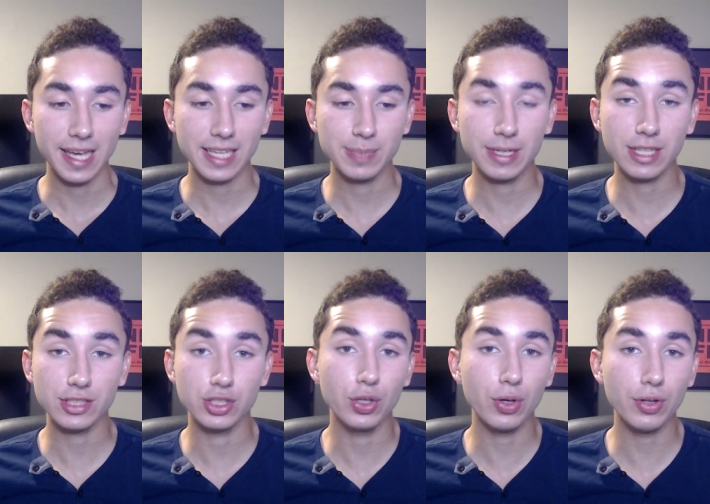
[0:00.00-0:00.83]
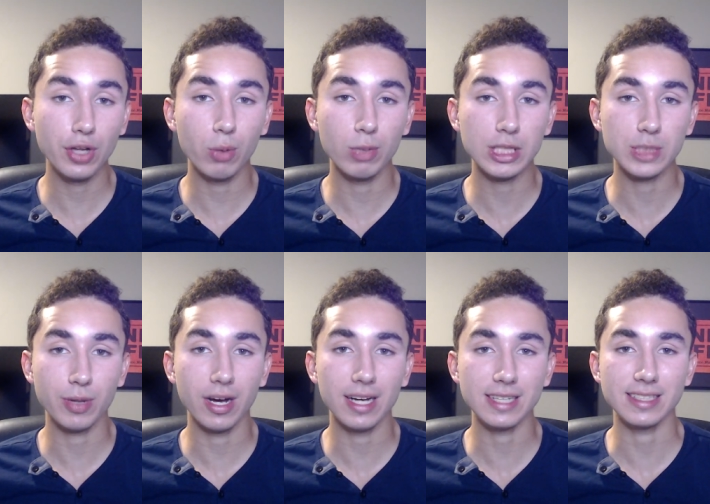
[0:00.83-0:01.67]
is because because you'll know which
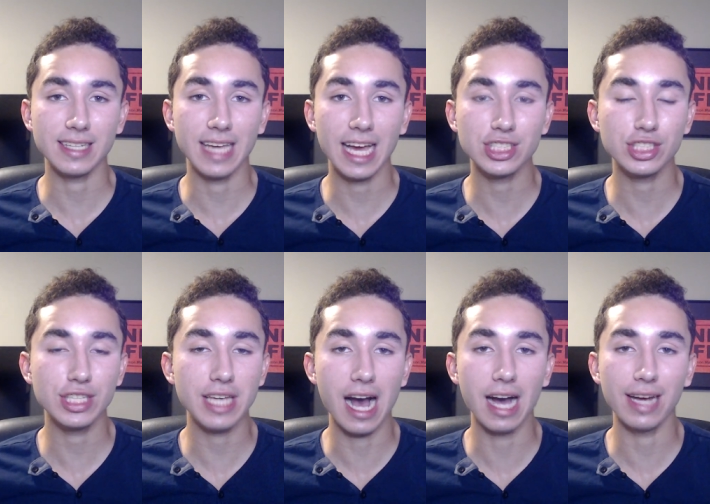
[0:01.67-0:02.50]
products catch the eye